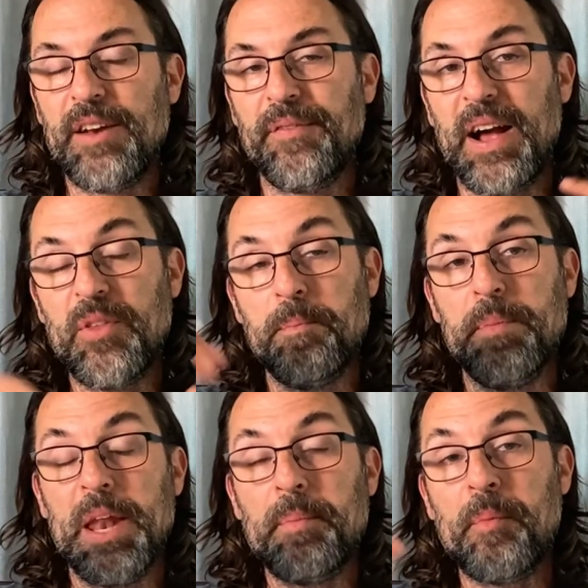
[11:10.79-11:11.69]
to find the
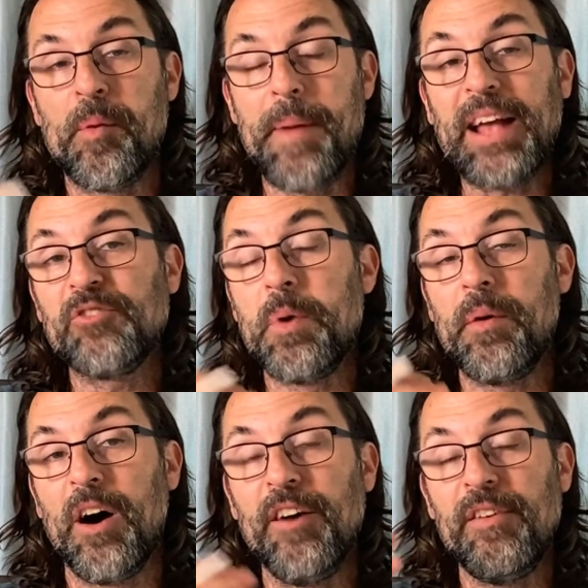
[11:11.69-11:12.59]
minimum or maximum
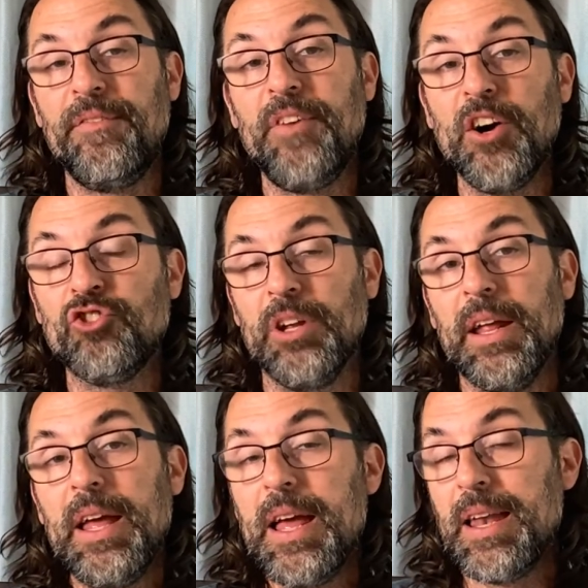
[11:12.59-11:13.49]
of a function.
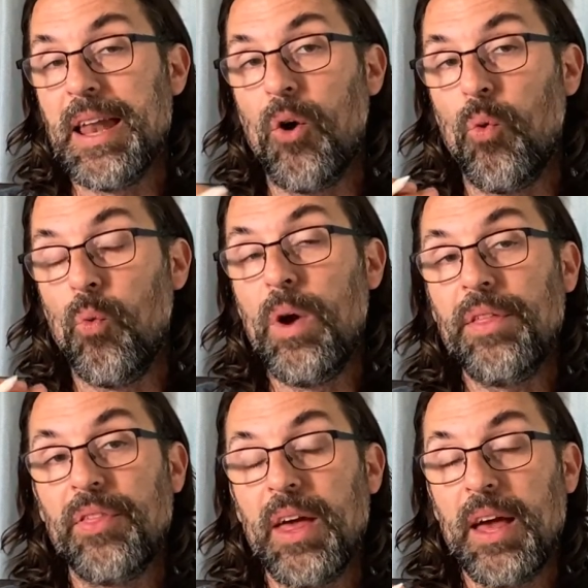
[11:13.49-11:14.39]
Now,
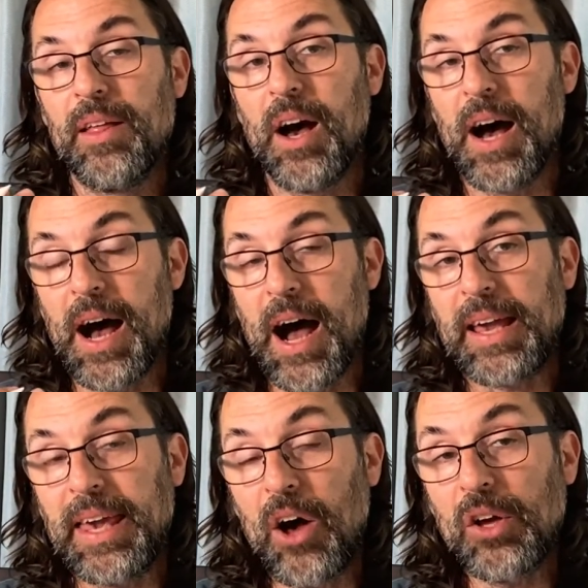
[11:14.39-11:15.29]
with
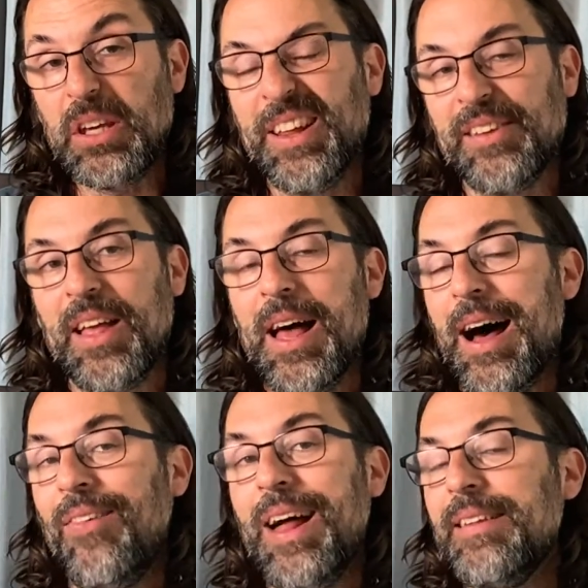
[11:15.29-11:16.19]
calculus,
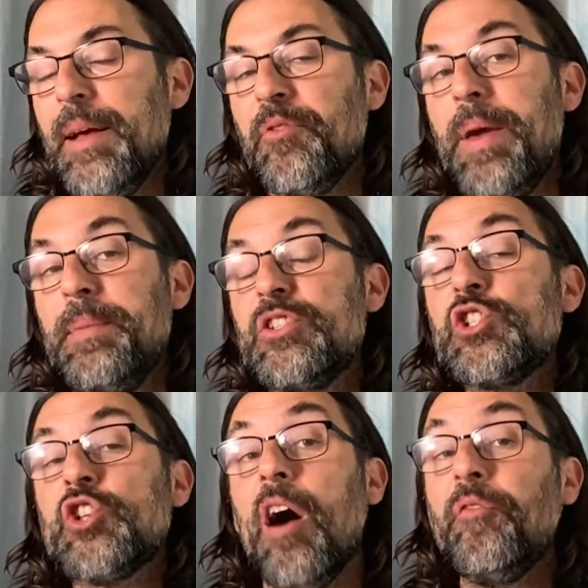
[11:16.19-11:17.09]
a lot of times maybe
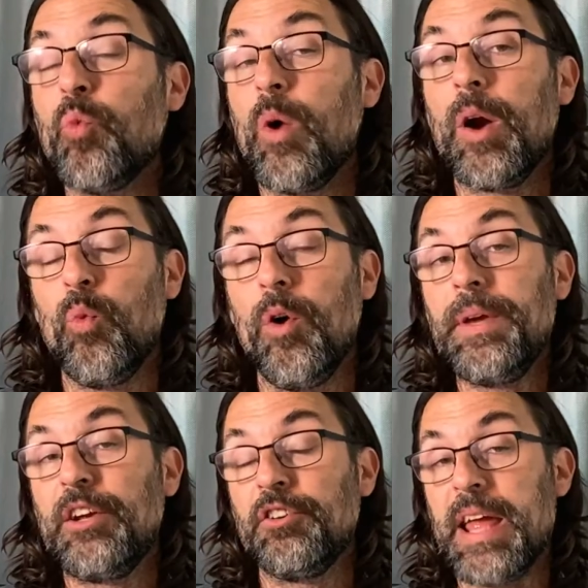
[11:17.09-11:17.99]
software will
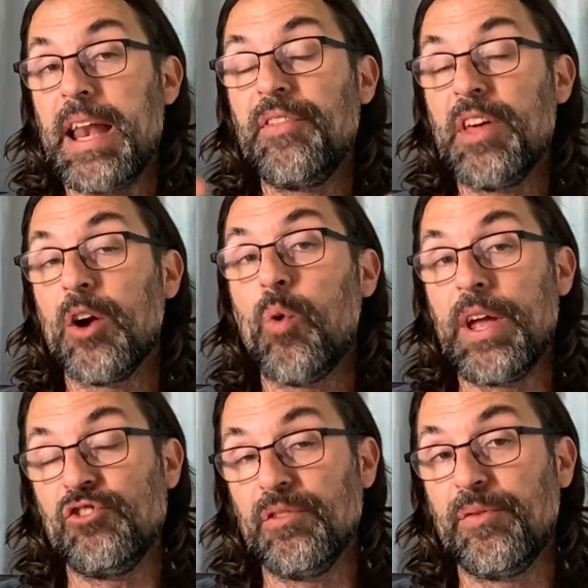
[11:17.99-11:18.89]
be creating the
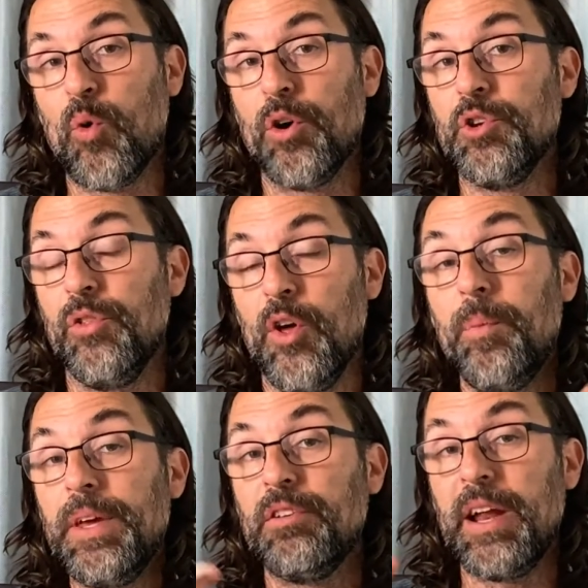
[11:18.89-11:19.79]
equation for you. They'll
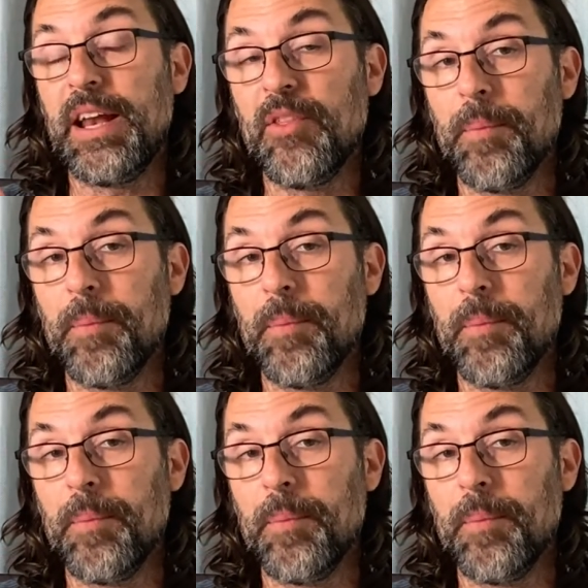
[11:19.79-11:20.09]
be creating the